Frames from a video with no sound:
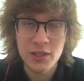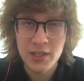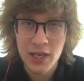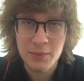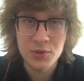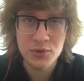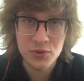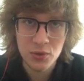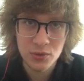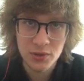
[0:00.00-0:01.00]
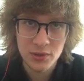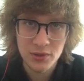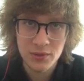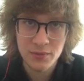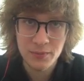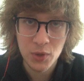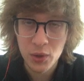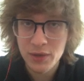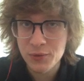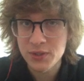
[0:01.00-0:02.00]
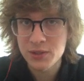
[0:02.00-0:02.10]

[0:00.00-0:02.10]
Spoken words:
it captures everything